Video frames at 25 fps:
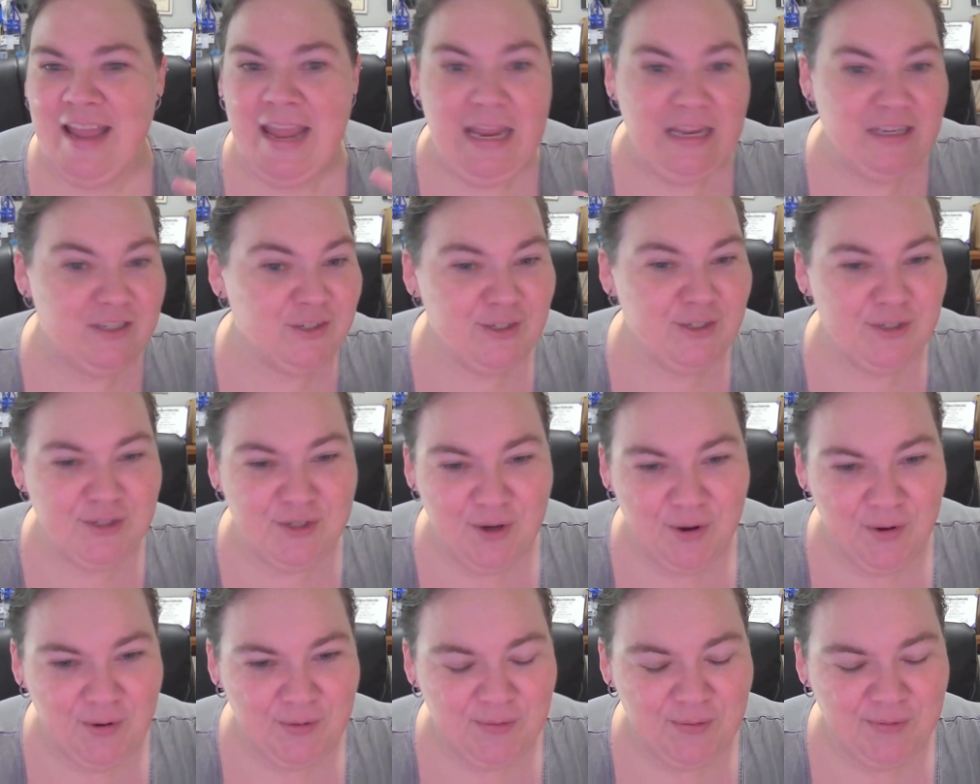Angie
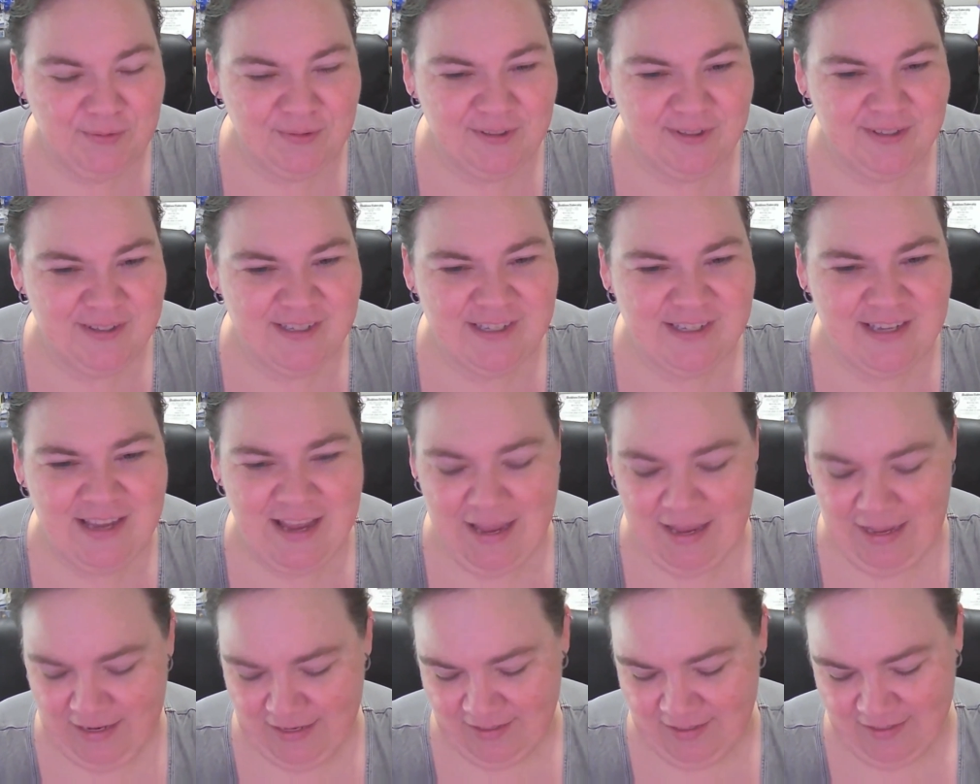Jones
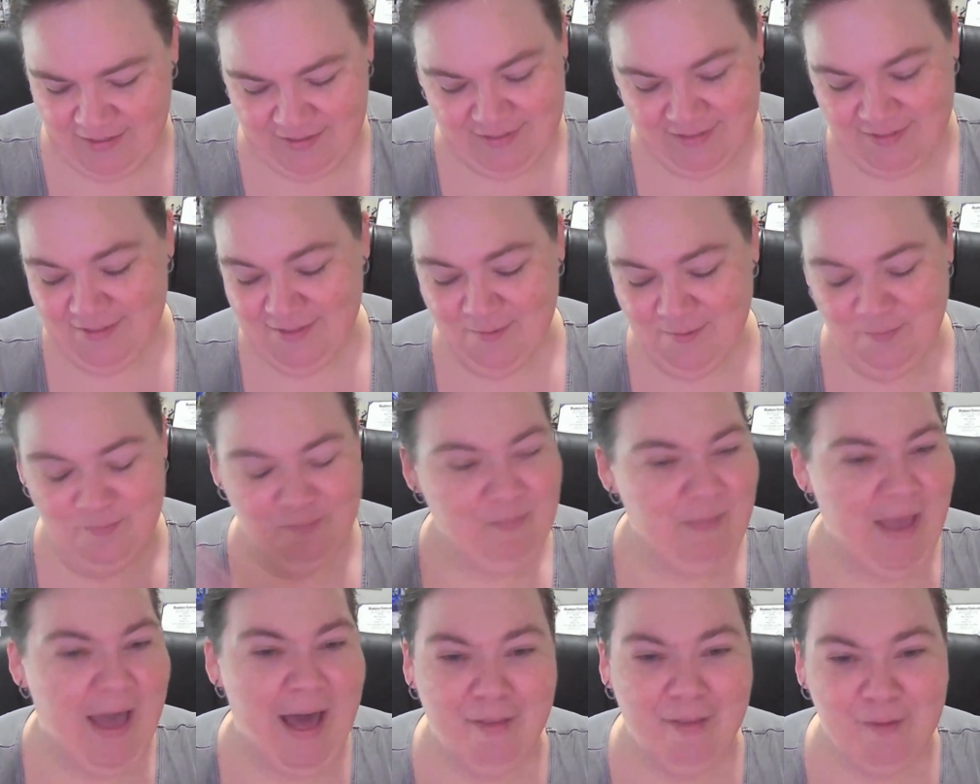and
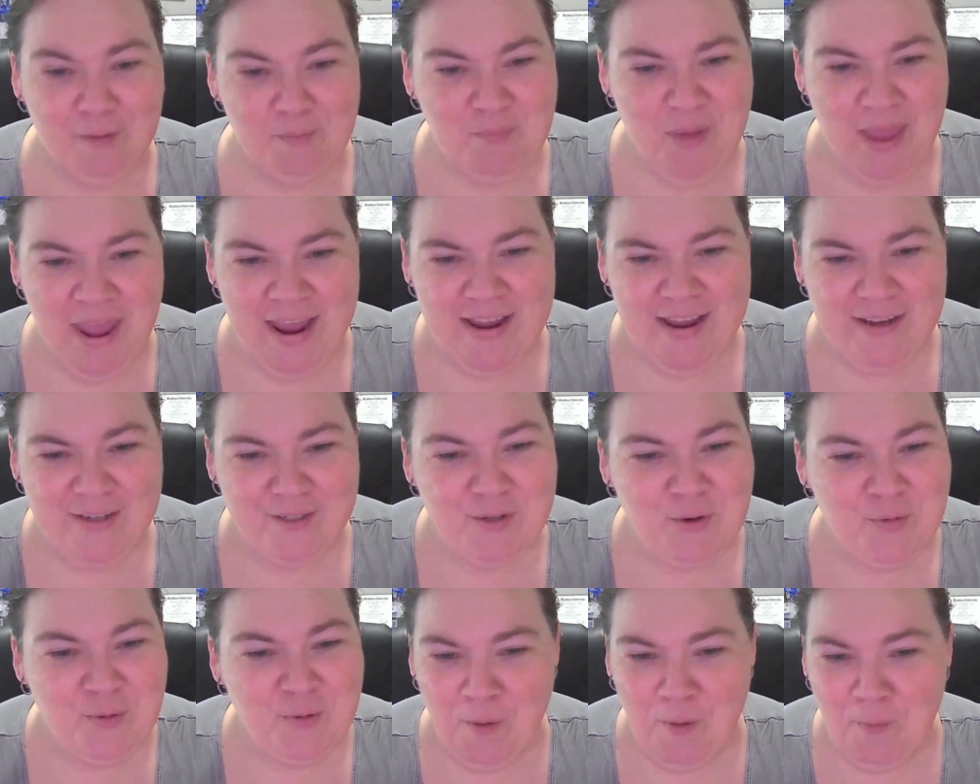Alan
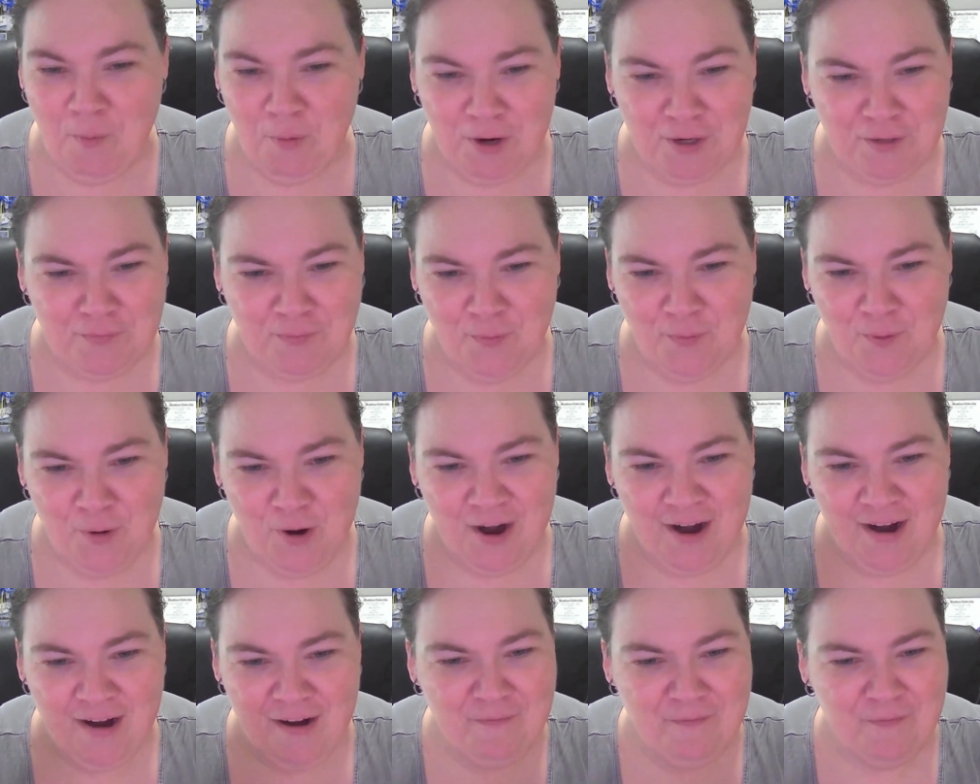Page, who I worked
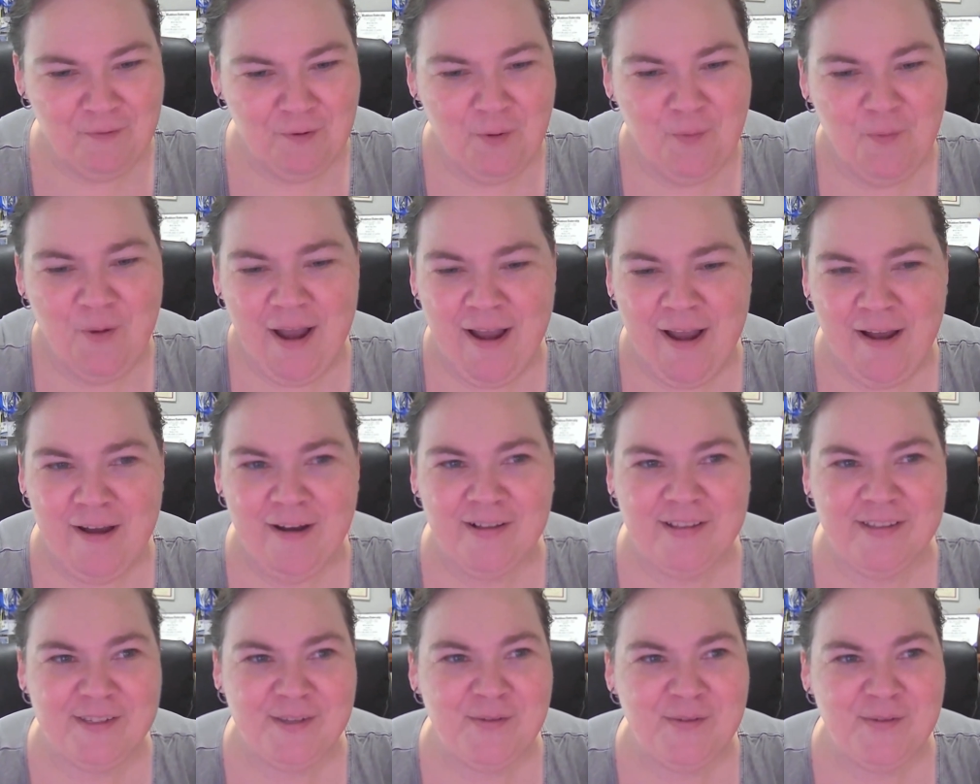for a while.